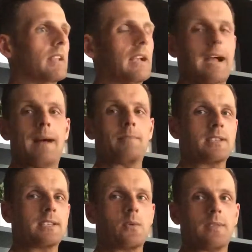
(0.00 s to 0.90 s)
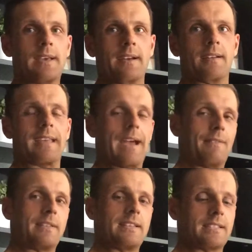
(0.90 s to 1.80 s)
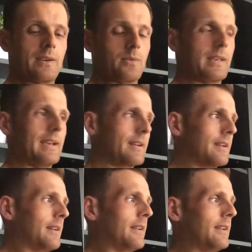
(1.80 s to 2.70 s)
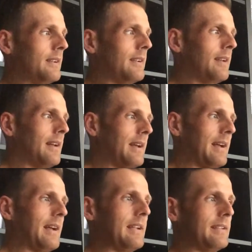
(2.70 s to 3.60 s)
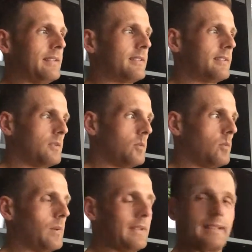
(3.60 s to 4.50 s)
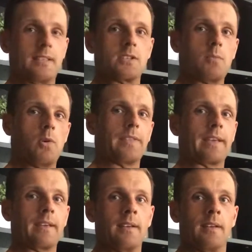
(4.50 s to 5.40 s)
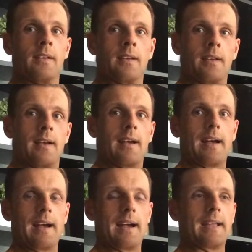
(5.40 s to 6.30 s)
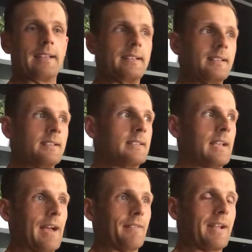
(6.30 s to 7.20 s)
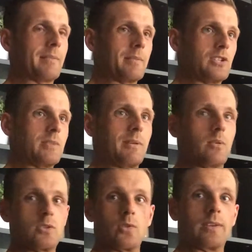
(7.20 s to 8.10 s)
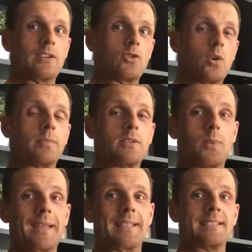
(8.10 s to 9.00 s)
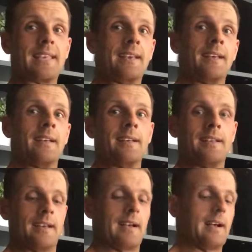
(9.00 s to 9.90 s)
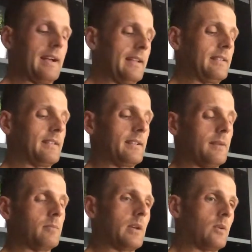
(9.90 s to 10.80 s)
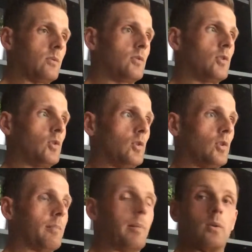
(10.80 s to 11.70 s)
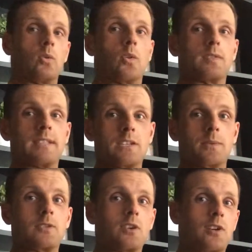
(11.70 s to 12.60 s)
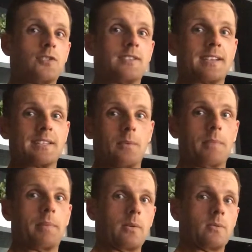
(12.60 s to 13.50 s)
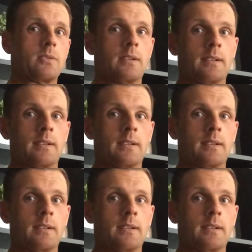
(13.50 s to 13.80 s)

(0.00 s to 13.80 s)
Abs are still there, cavity's still there, and weighed in this morning and haven't had my cheat meal. It's already dropped, it's Wednesday, and I'm down to a pound off stage weight, so 161 pounds.